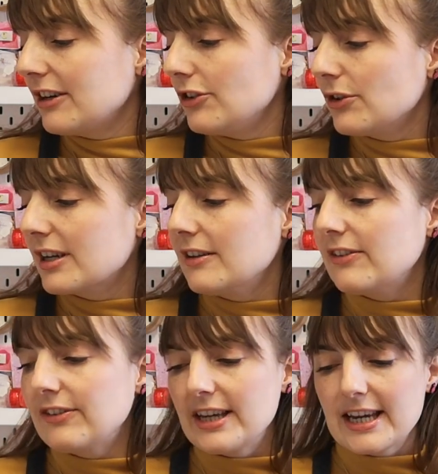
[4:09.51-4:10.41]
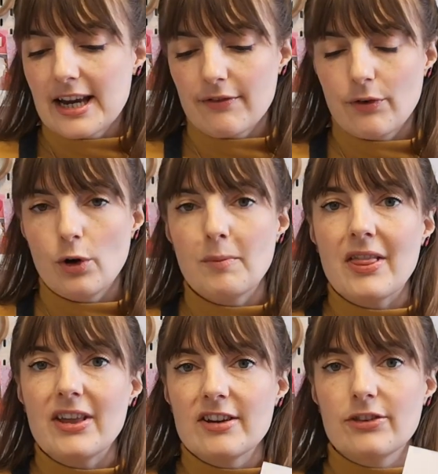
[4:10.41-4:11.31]
as you can see from
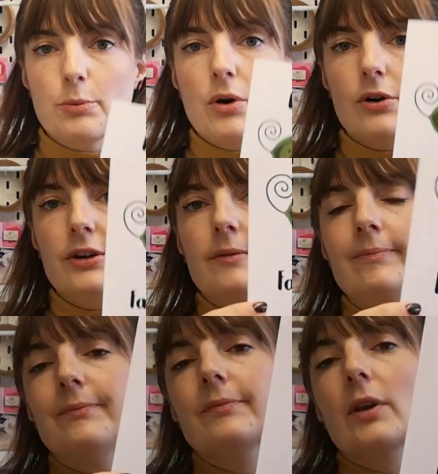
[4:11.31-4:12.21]
this one,